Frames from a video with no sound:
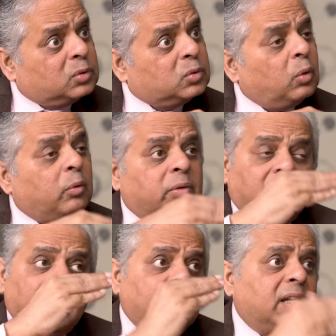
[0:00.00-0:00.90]
So,
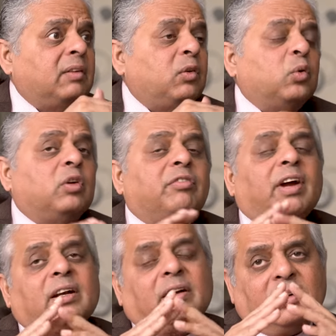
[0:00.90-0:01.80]
there I agree with you. In
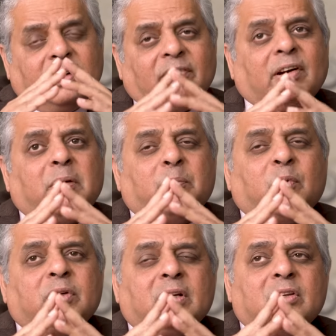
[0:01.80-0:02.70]
fact, if I may
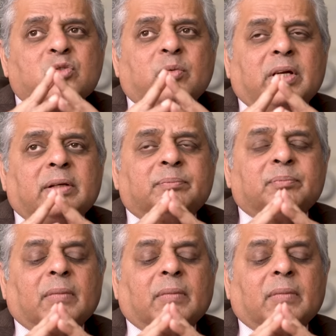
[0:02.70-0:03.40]
put it this way,